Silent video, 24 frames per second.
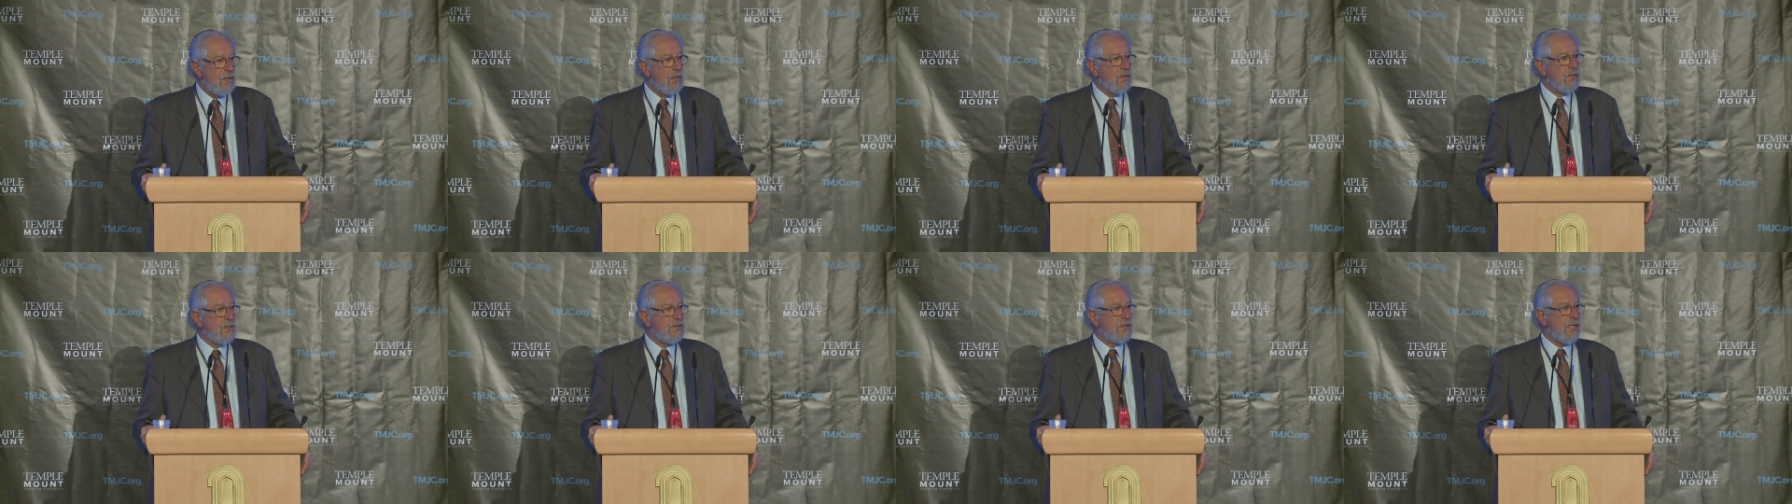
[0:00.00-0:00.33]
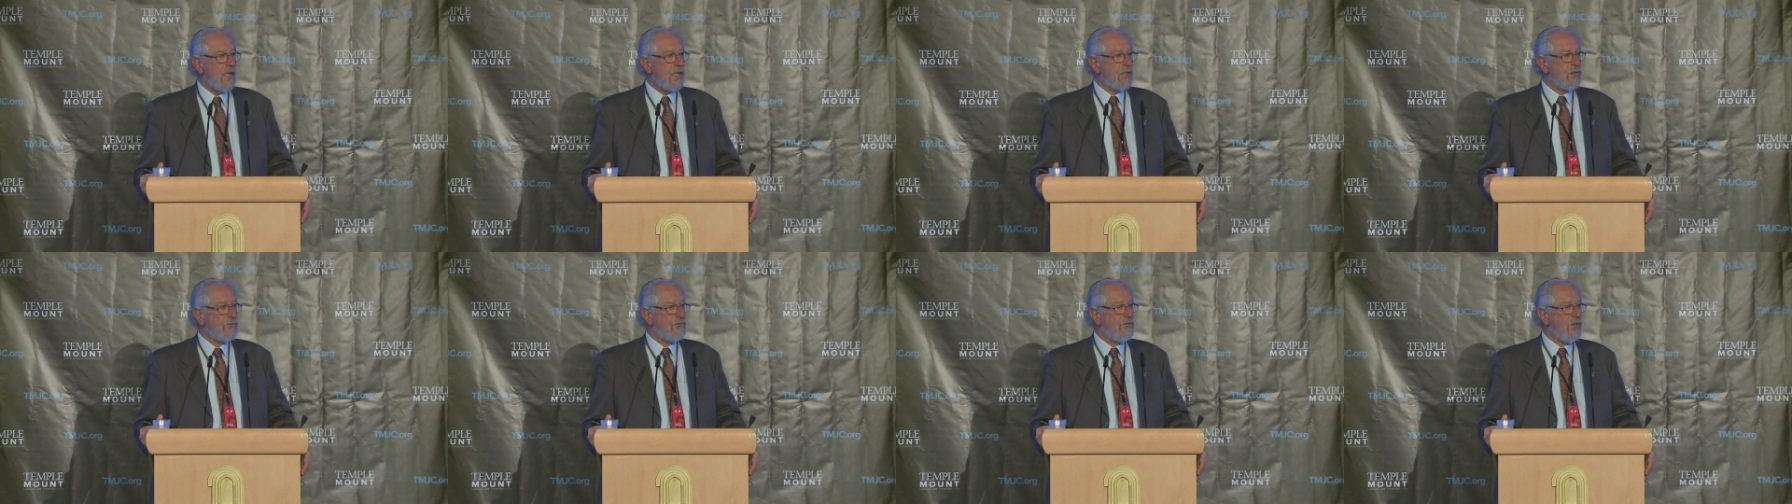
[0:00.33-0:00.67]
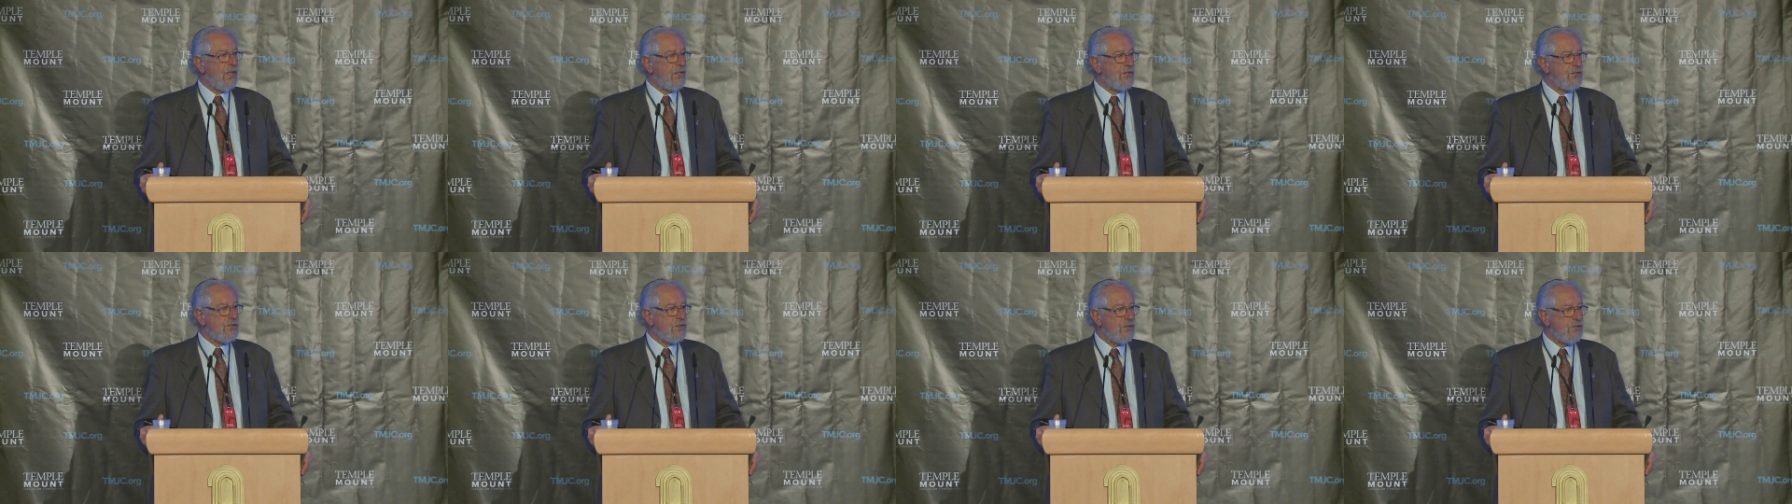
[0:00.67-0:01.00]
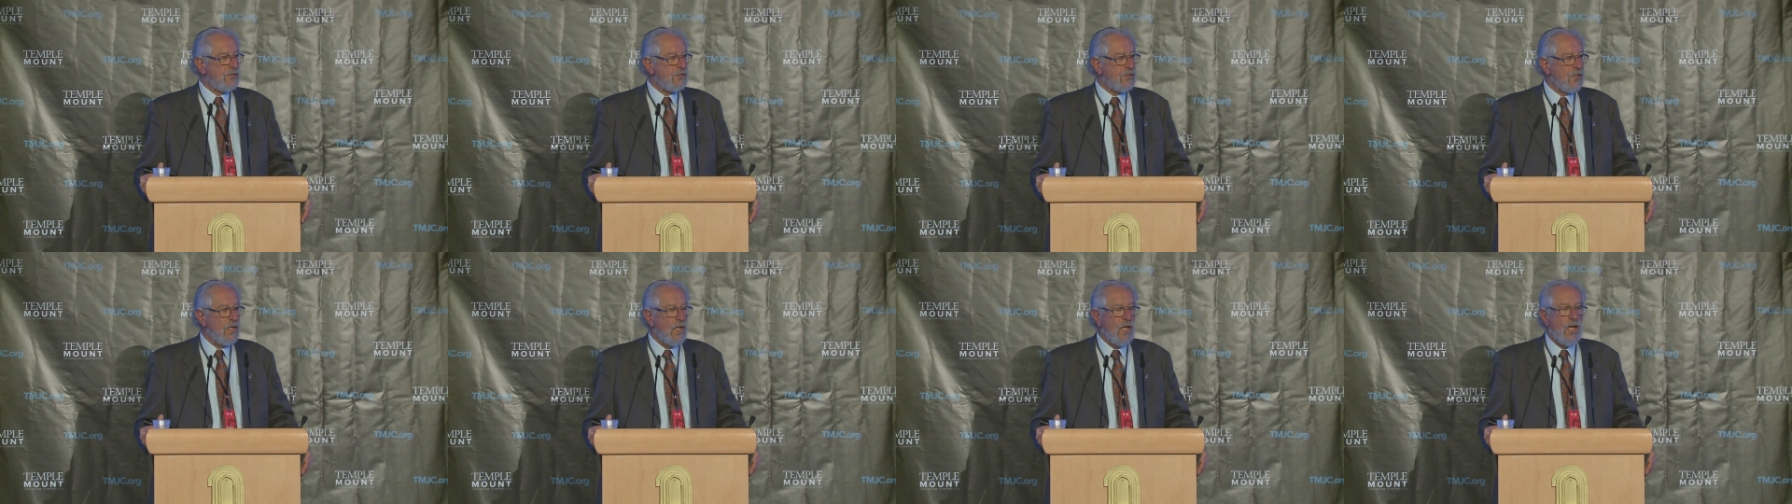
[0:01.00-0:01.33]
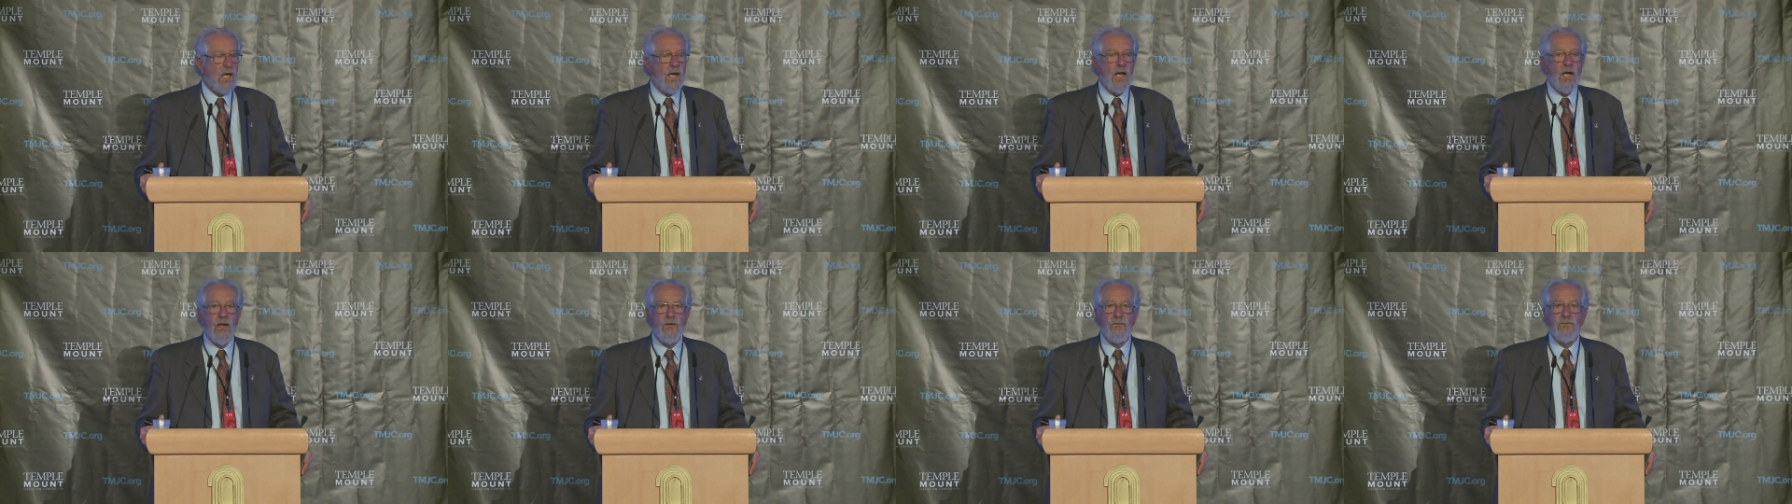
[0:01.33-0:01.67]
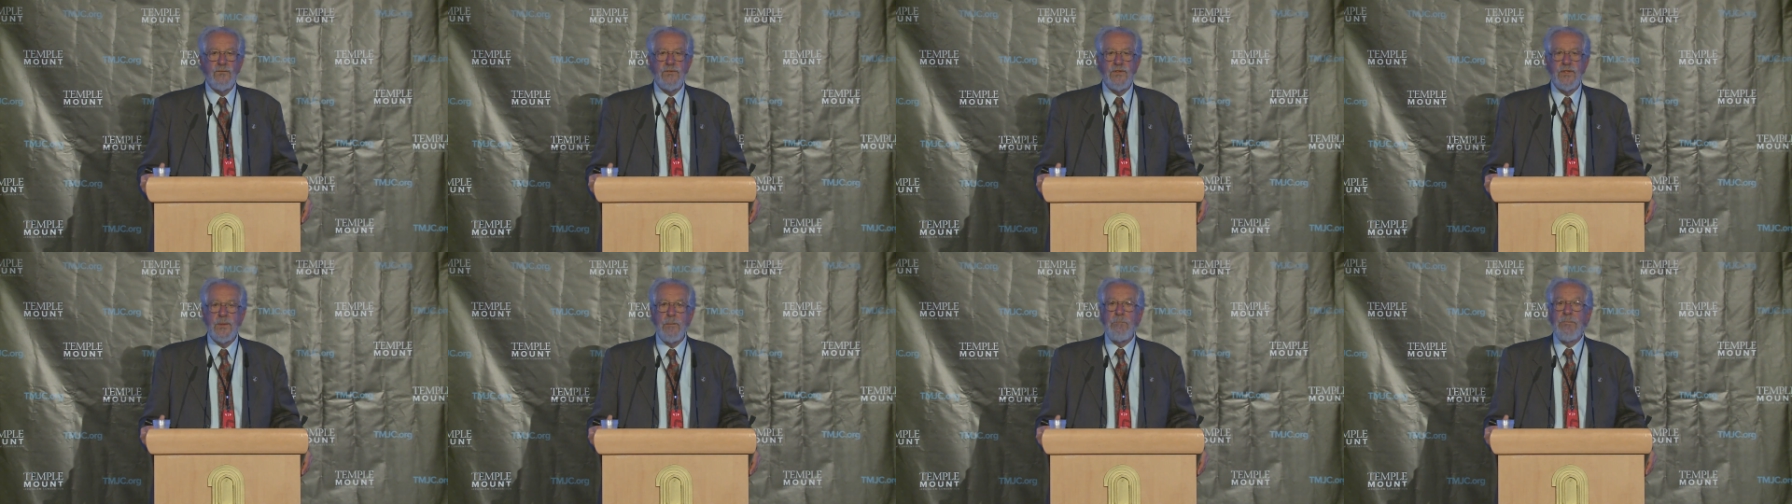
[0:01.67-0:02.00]
the sacrifices
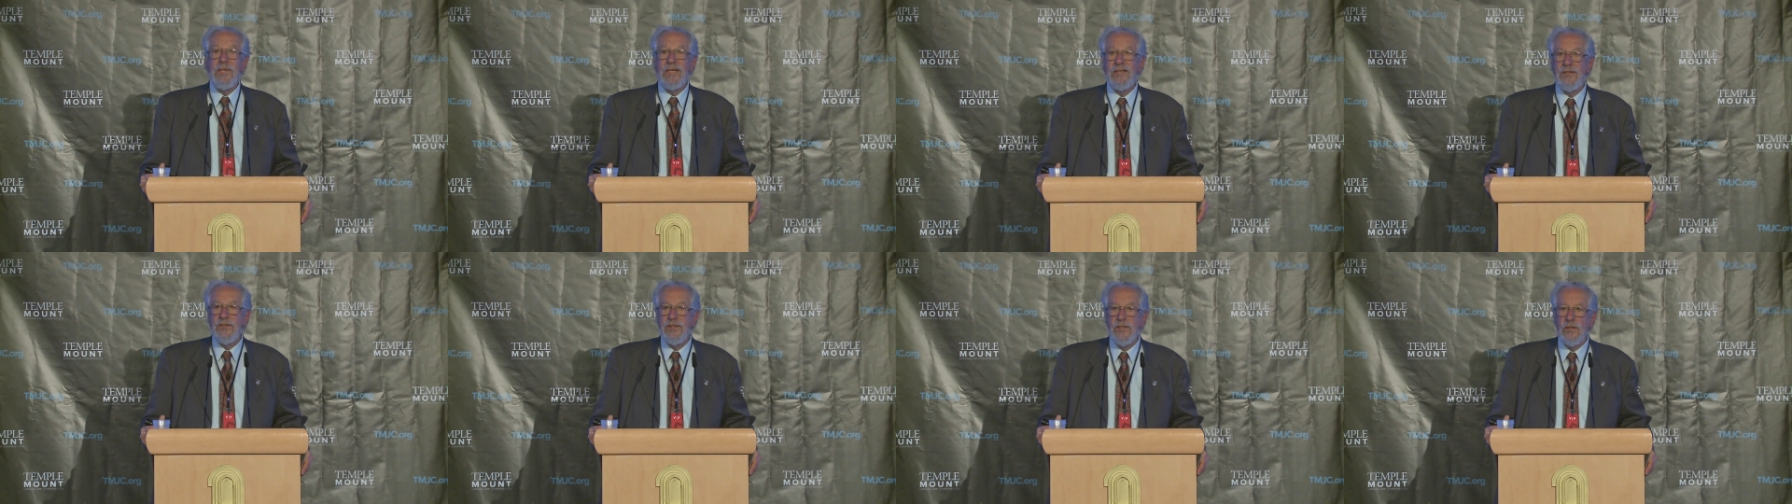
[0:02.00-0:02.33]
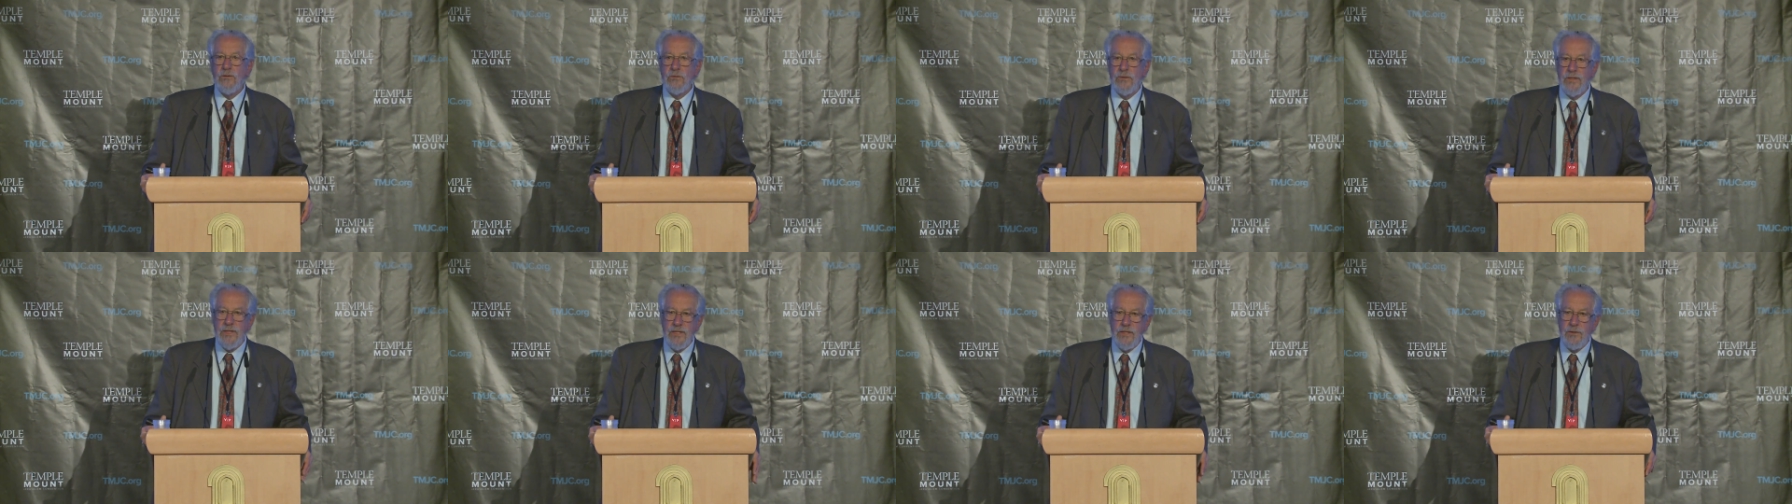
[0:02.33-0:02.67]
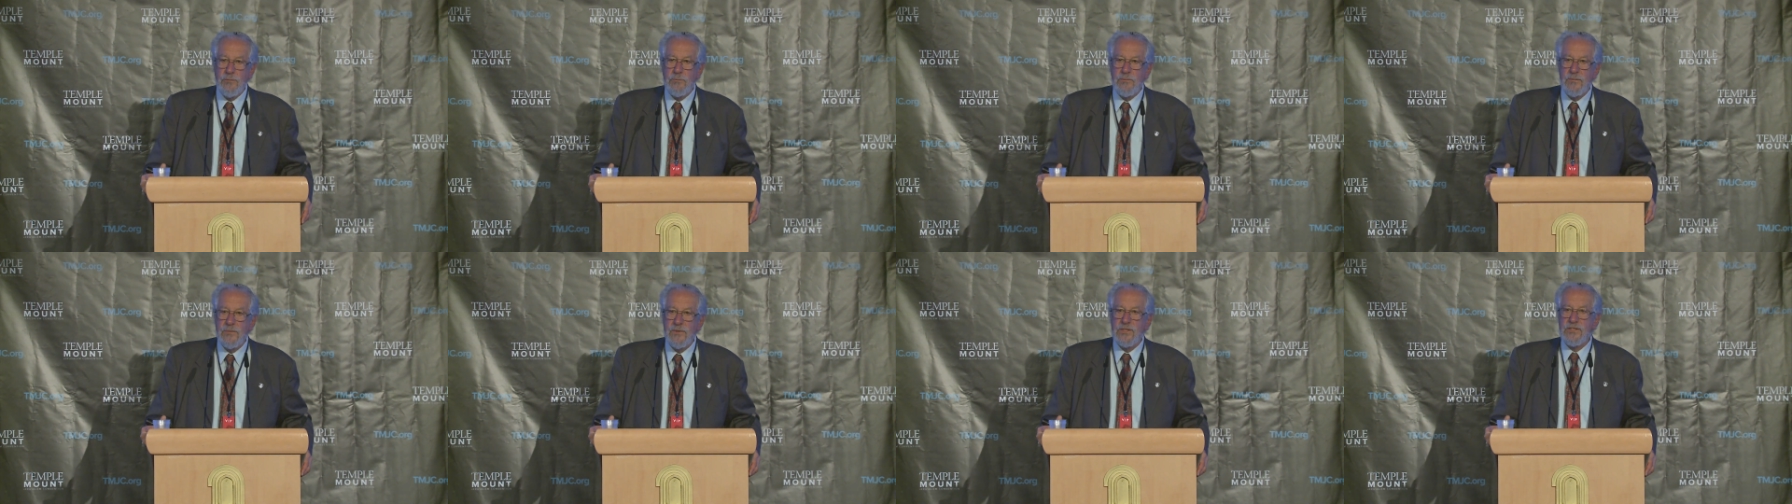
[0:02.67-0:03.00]
of the Biryonim,